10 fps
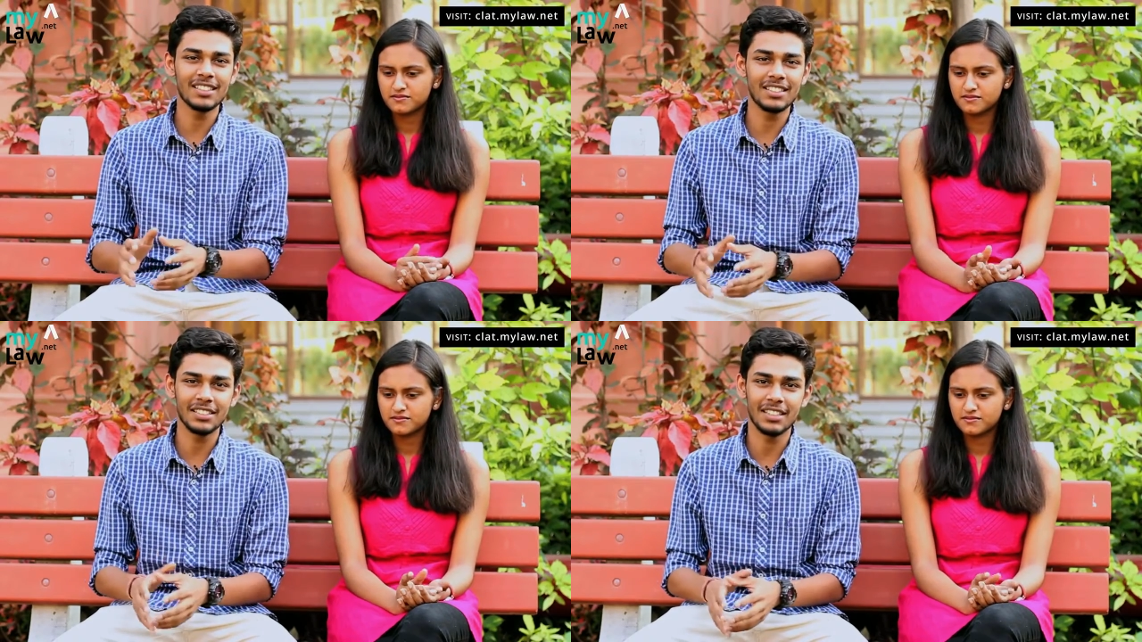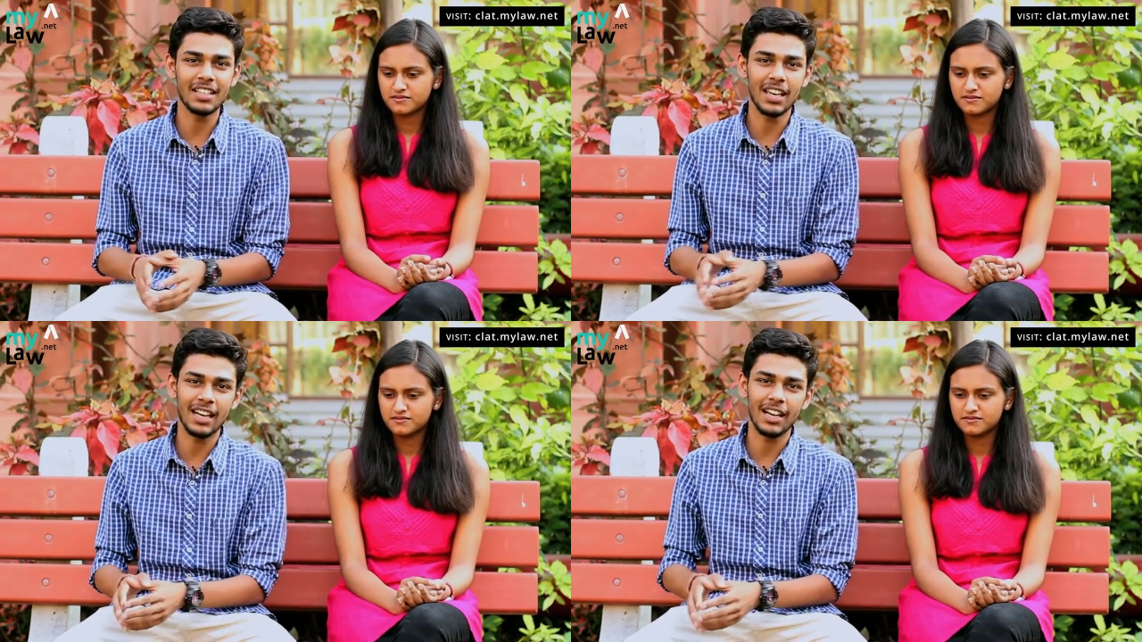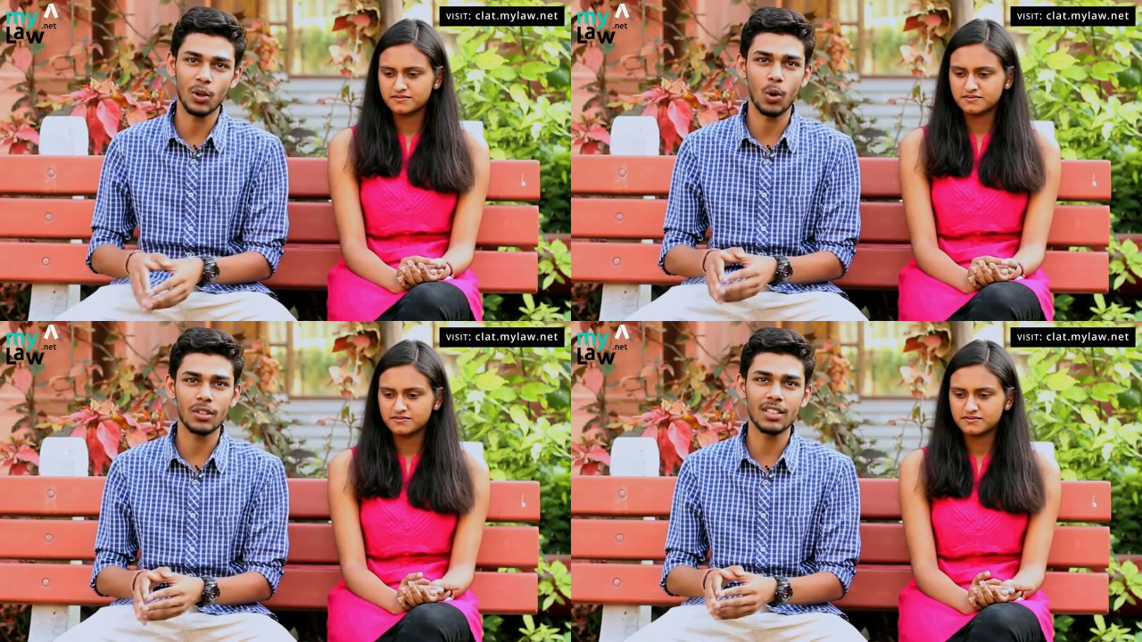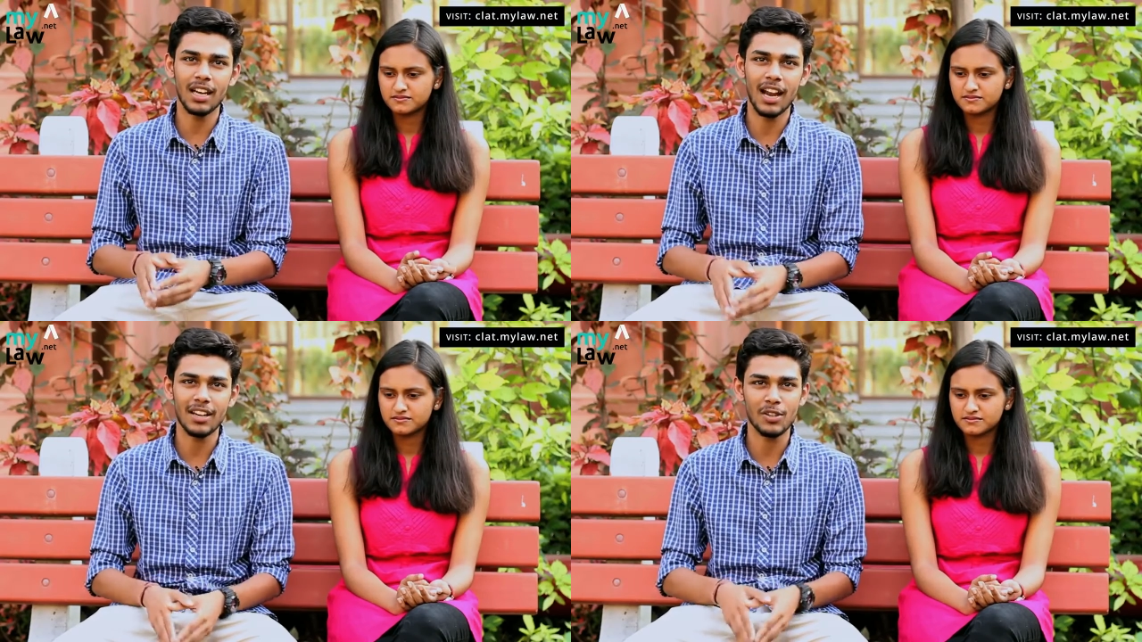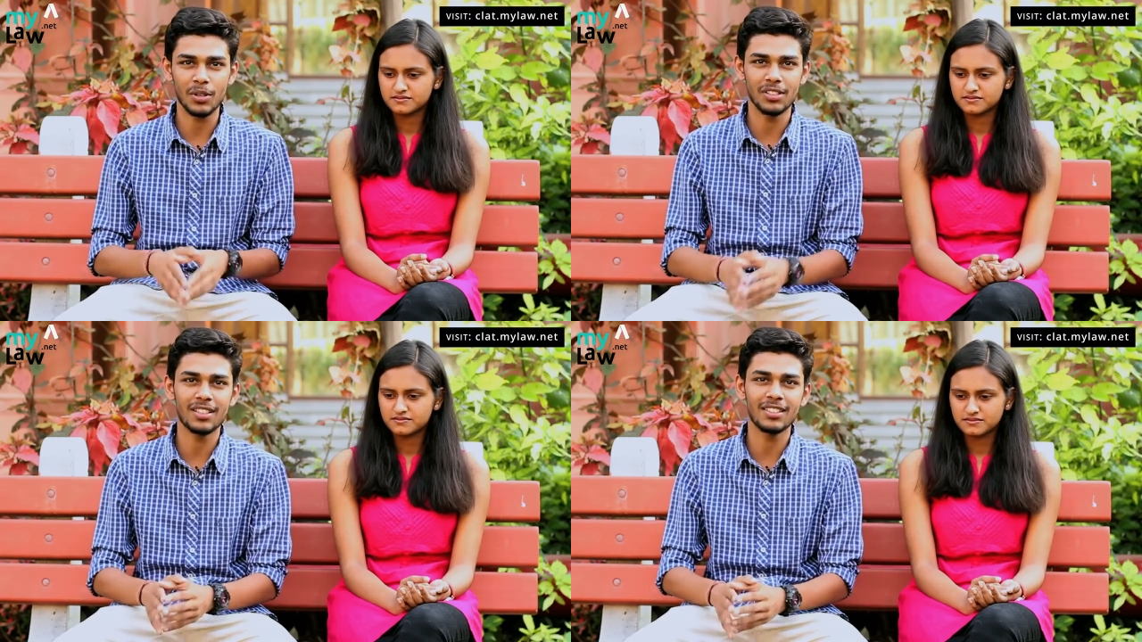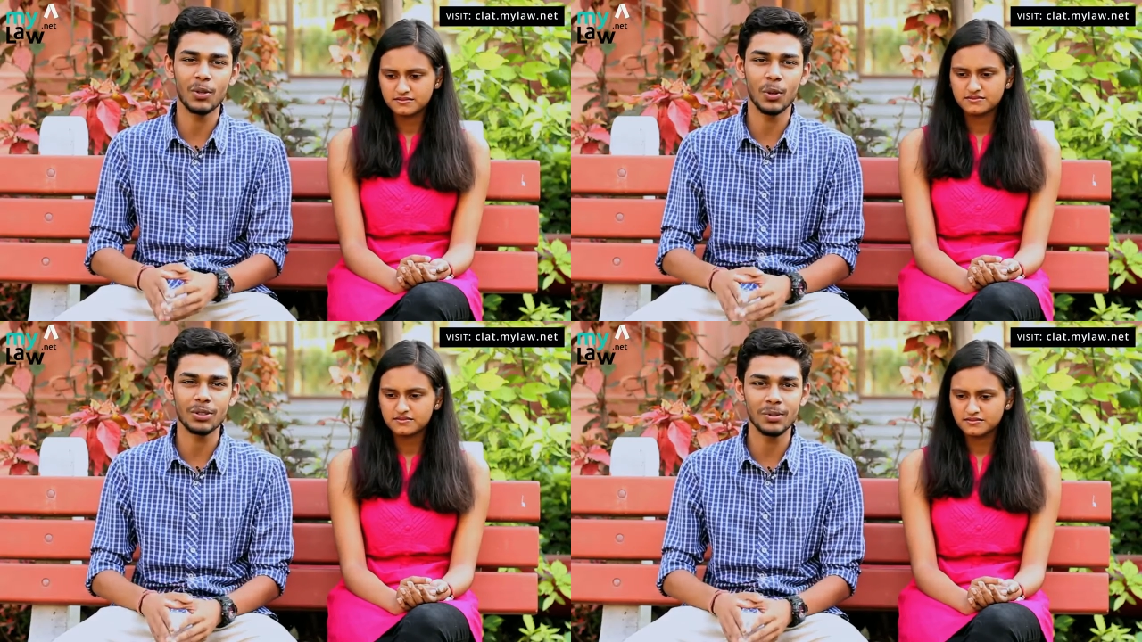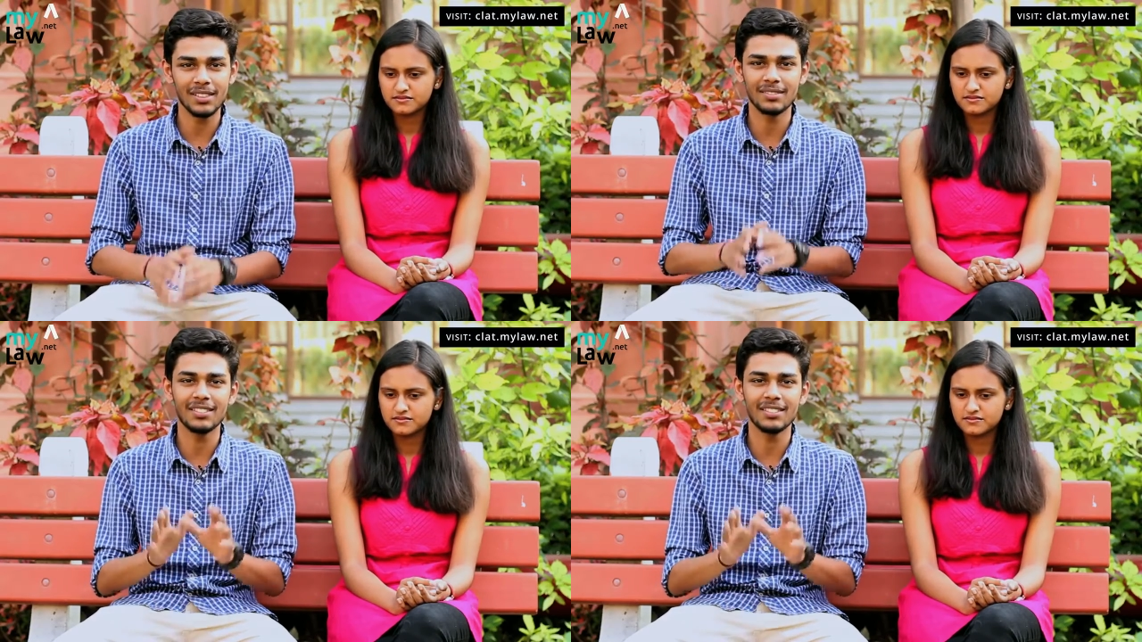Speaker 1: the, the a or the CLAT and you're here at the law school,